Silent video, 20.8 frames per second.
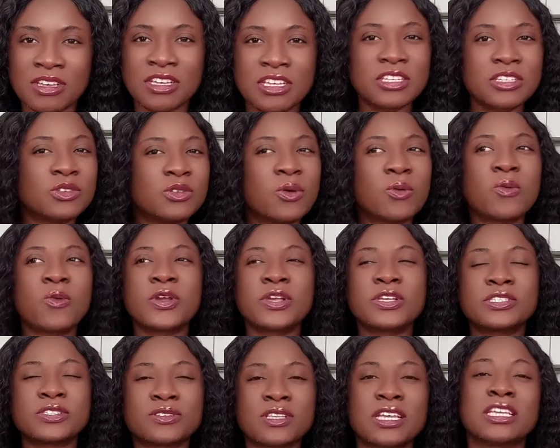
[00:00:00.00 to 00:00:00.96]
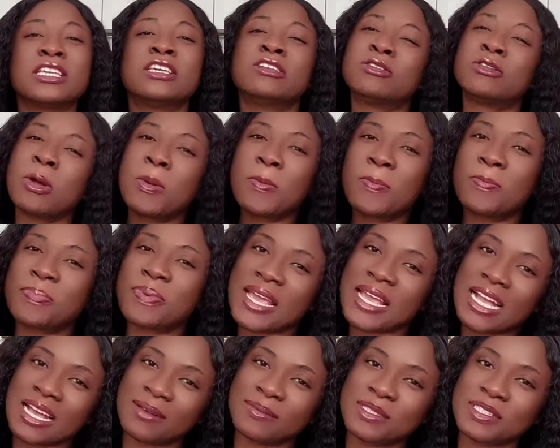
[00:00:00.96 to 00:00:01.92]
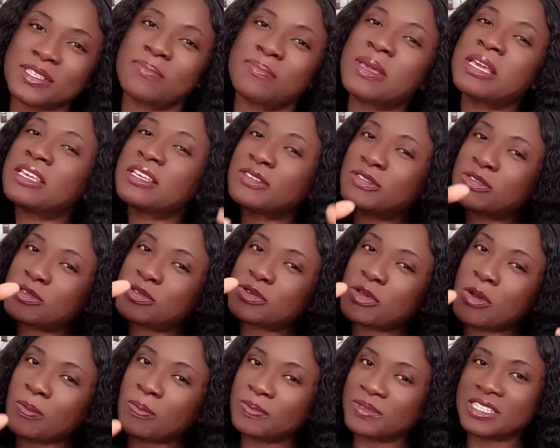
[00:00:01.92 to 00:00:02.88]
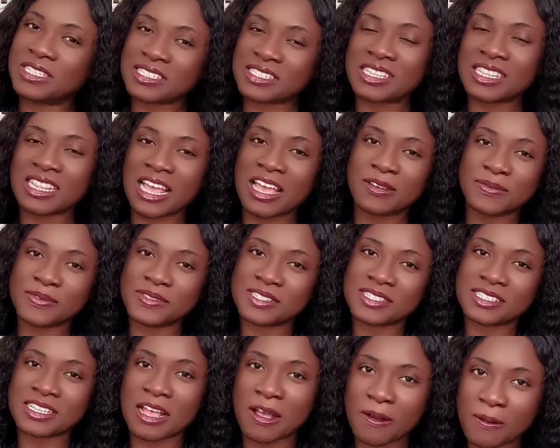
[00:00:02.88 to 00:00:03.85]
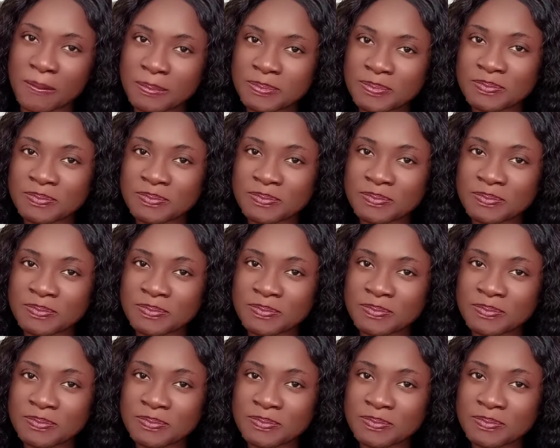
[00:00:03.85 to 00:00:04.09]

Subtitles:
He don't question her. He don't beg him. Say, make him stop this lifestyle.